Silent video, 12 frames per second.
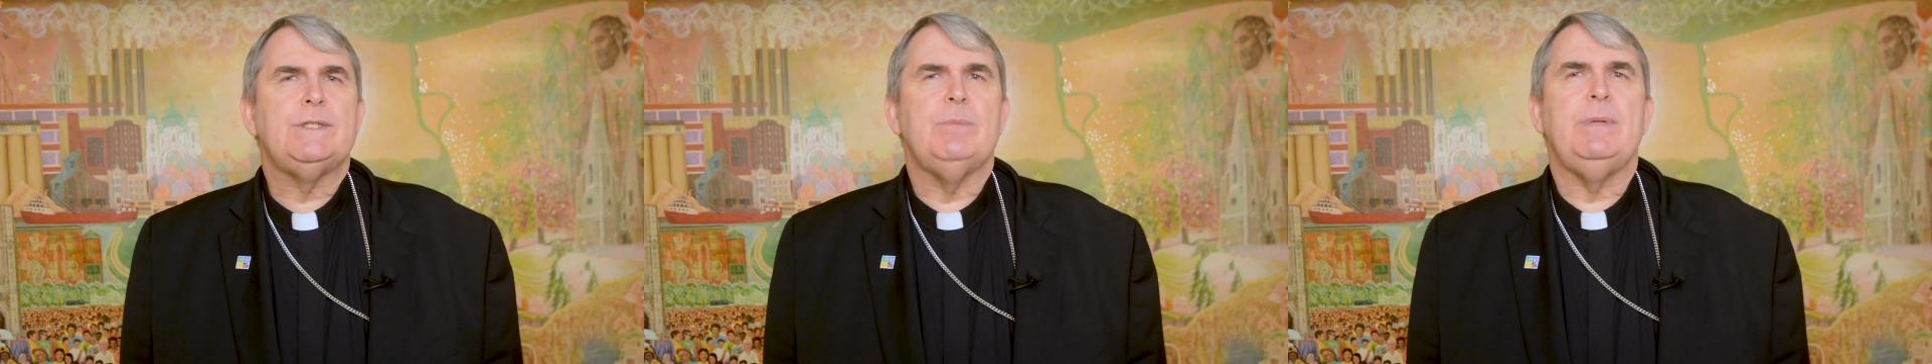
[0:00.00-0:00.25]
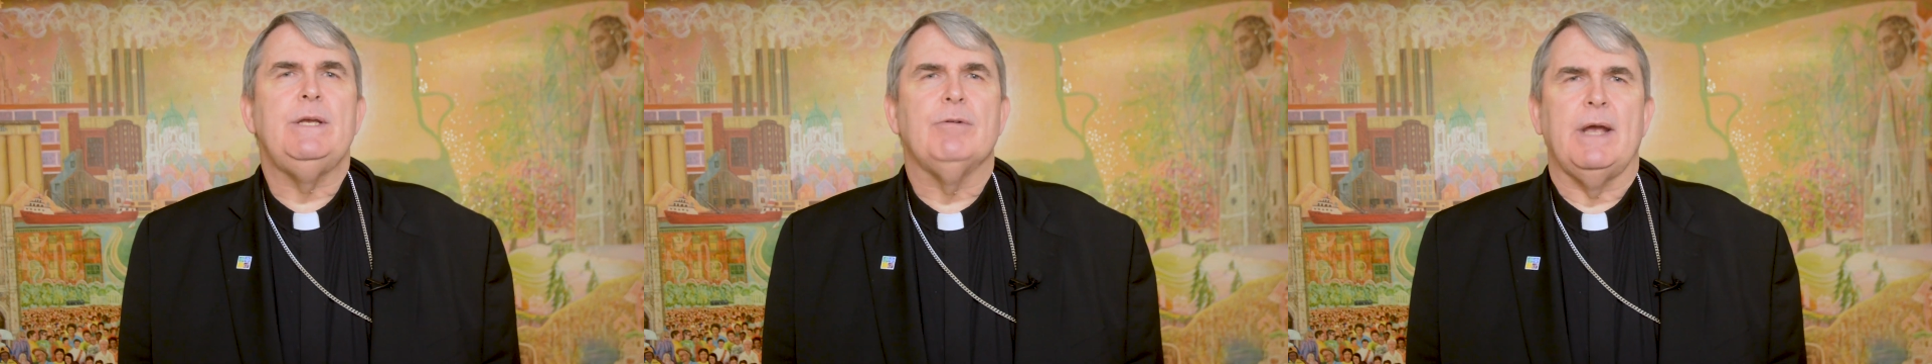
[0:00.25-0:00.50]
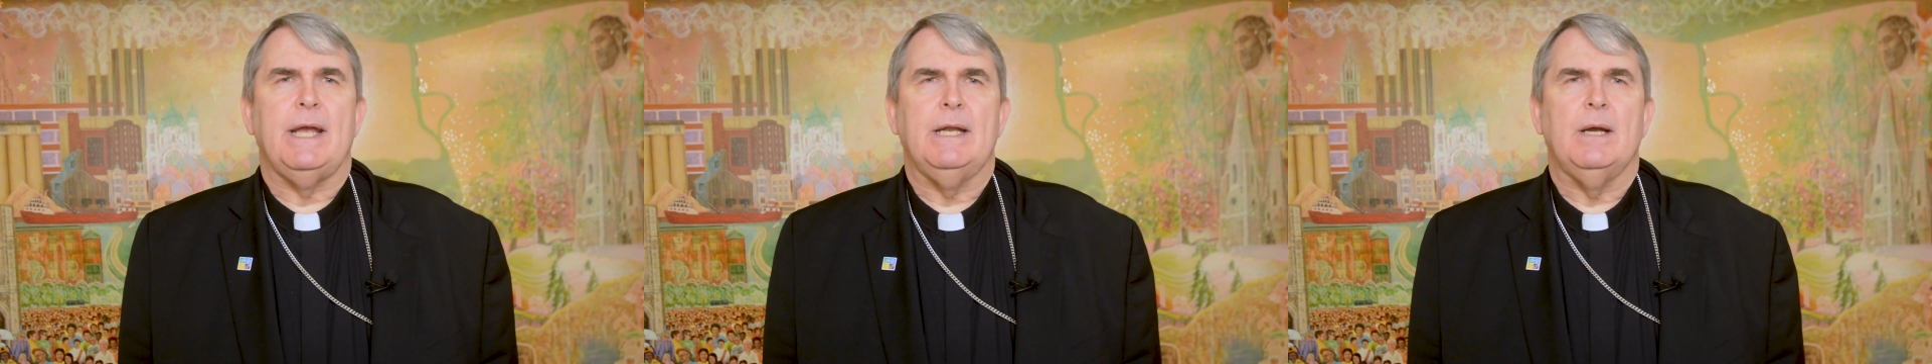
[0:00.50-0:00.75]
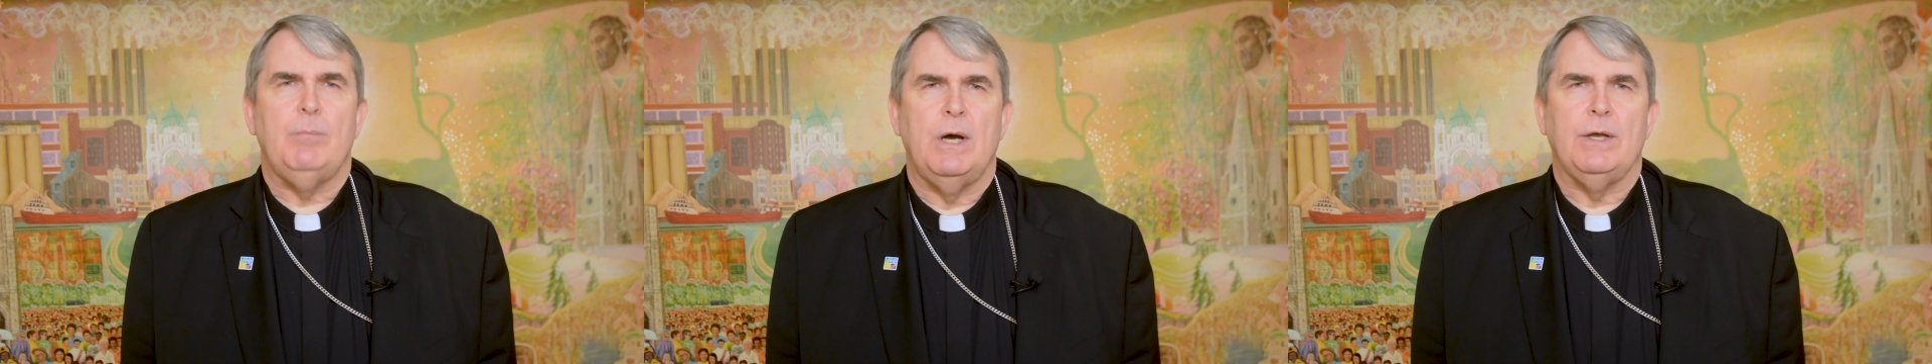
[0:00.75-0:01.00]
to be great
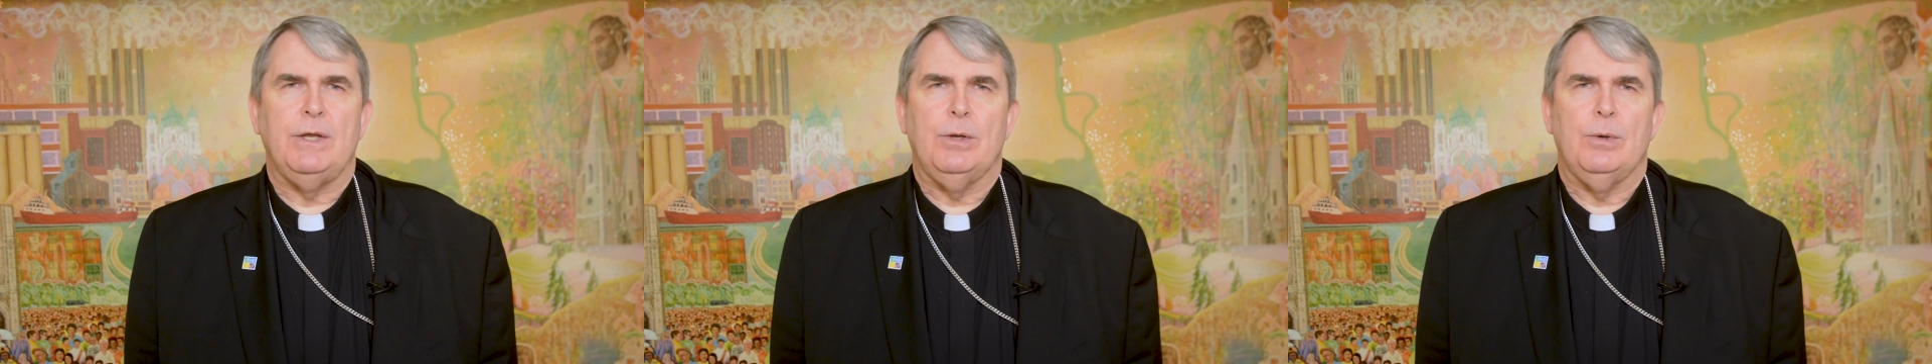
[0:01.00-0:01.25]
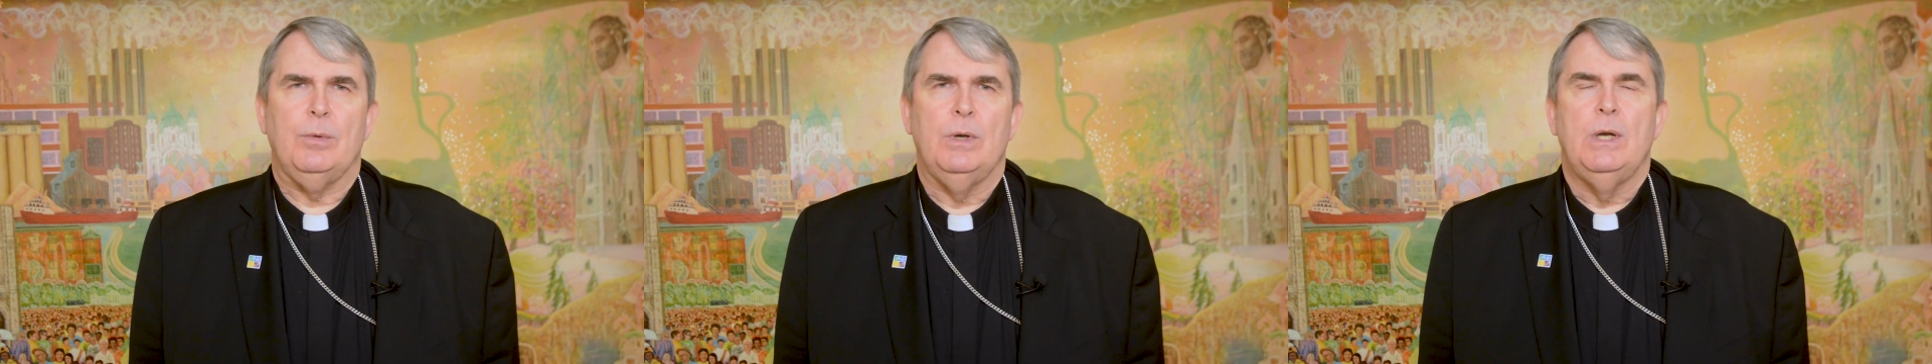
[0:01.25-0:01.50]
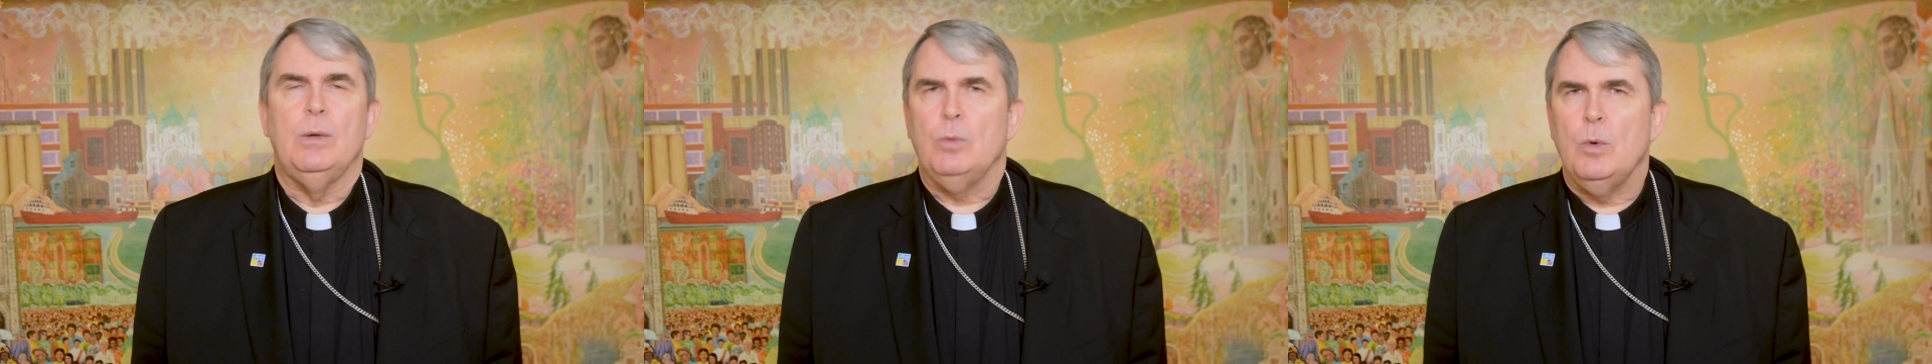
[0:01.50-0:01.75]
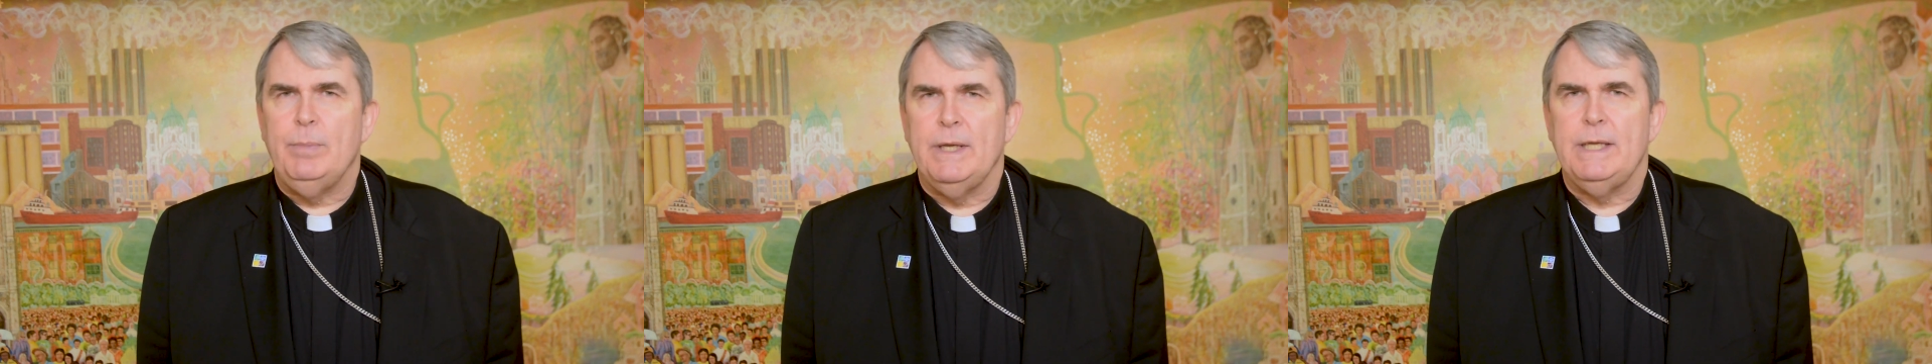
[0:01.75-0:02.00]
among you
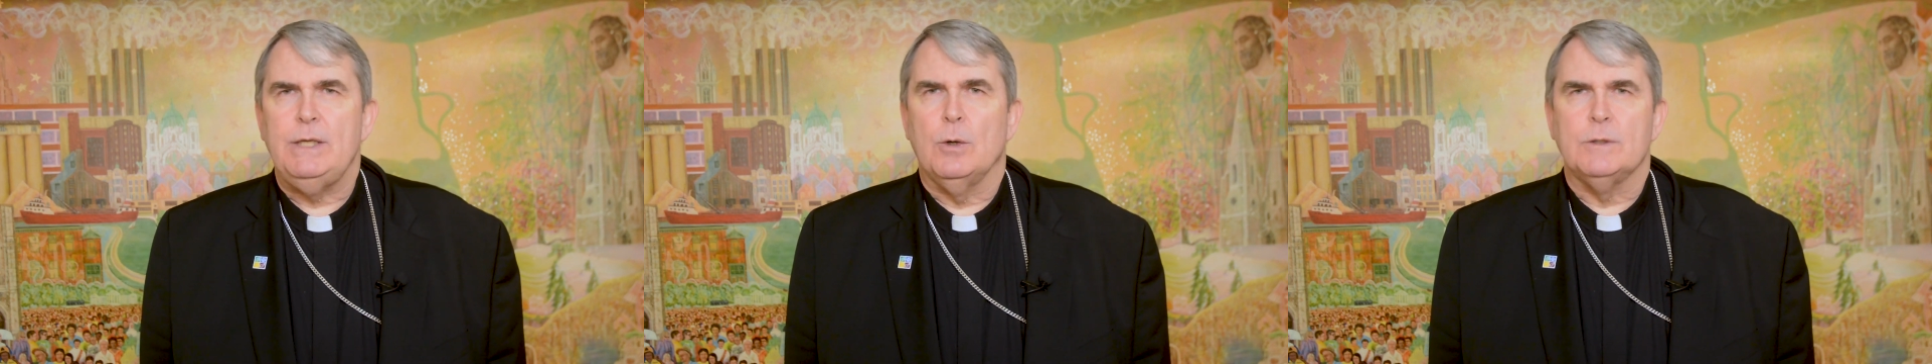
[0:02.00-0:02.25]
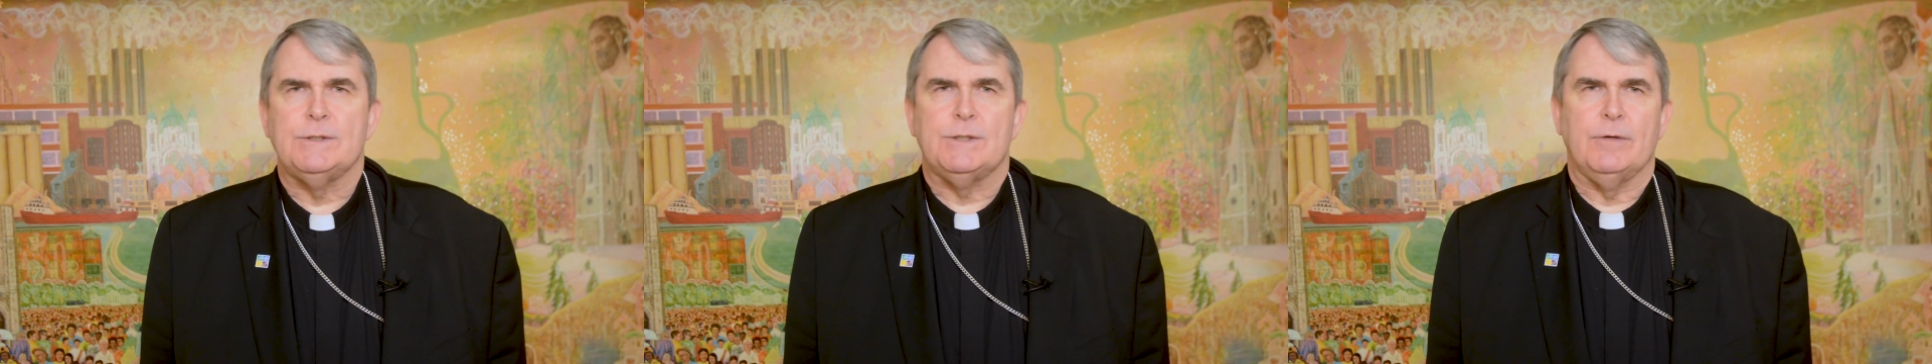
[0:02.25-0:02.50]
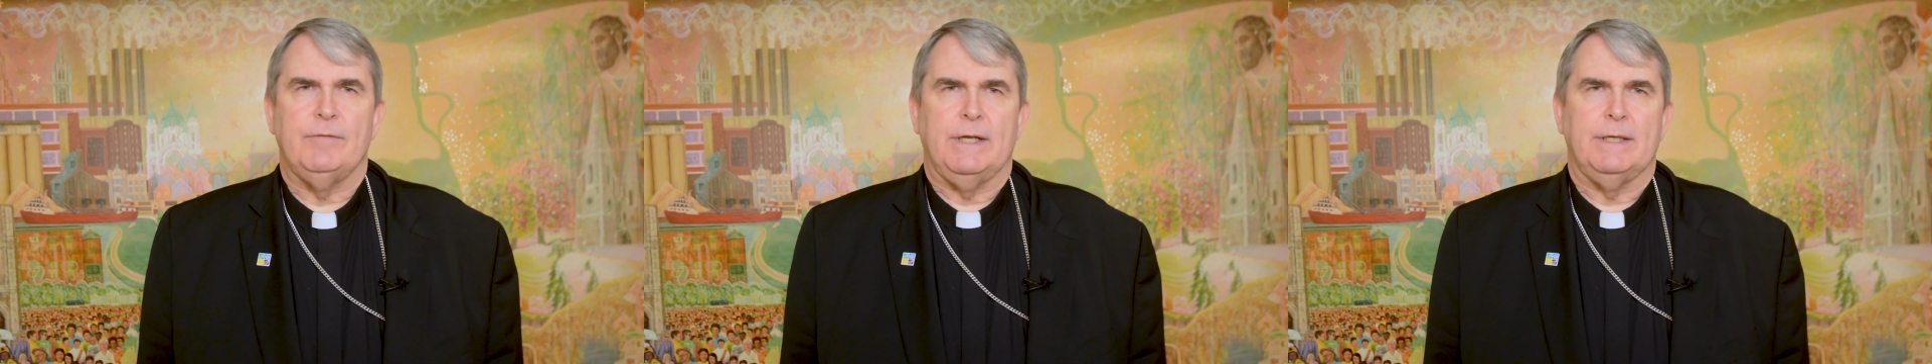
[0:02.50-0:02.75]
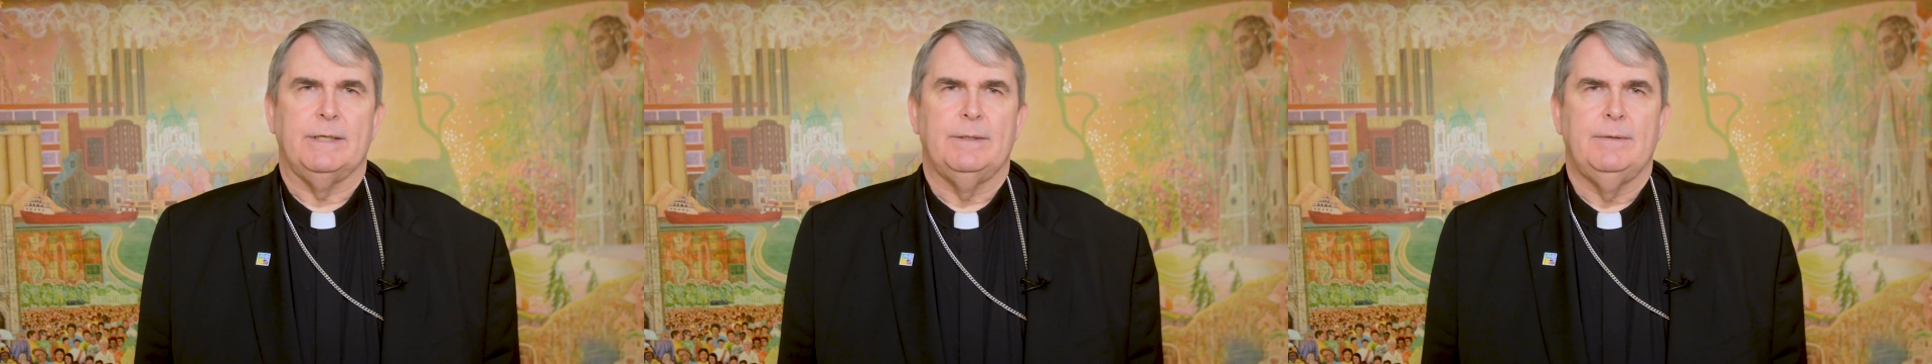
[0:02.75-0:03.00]
will be your servant.